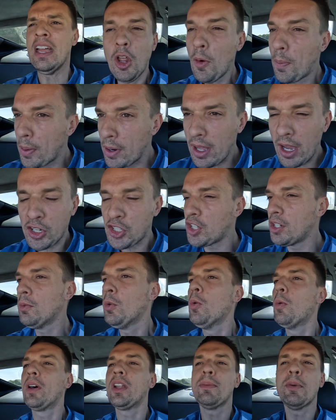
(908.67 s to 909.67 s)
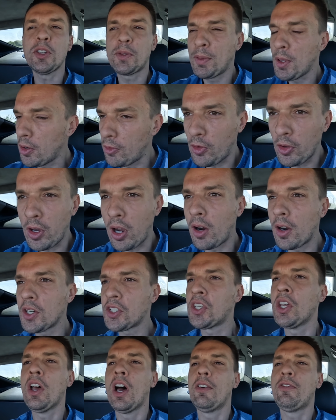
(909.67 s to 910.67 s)
Low production, one of the most beautiful
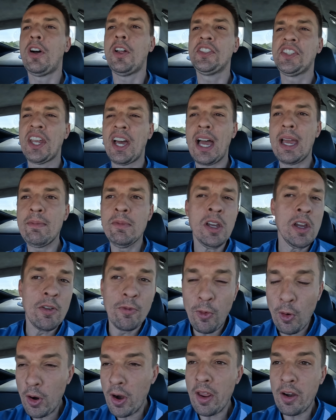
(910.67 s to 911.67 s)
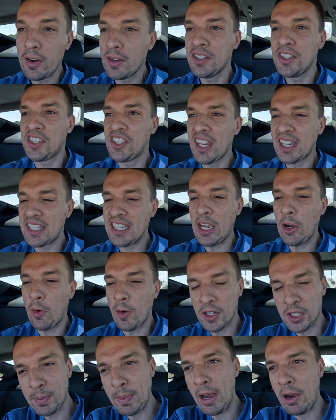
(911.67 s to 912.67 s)
cars of all time, 460
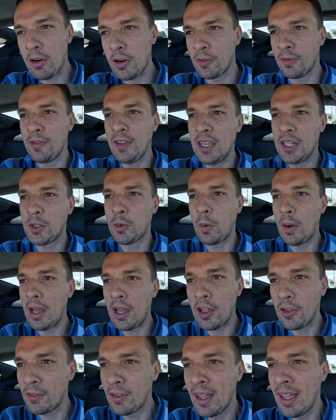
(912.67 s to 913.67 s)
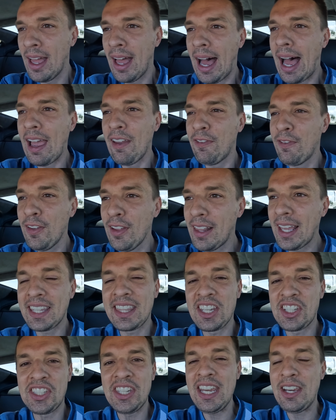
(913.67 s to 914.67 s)
horsepower V12. I feel
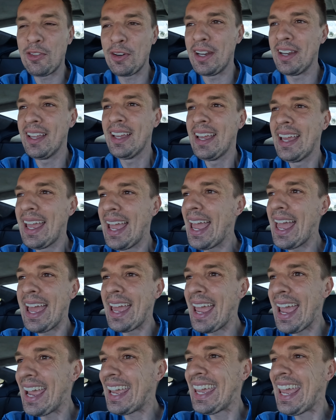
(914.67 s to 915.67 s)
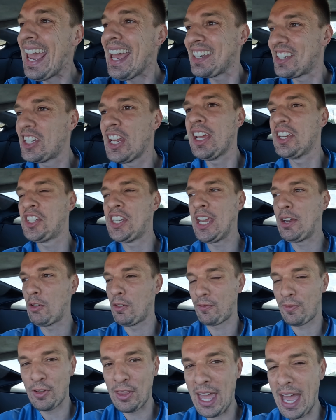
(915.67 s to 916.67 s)
like the secret it can't stay a
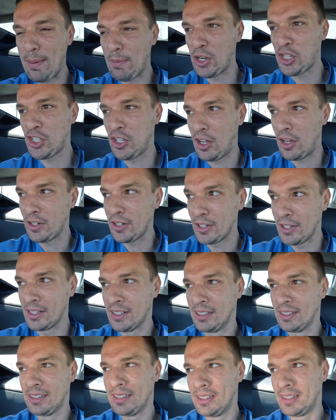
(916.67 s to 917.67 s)
secret for that much longer.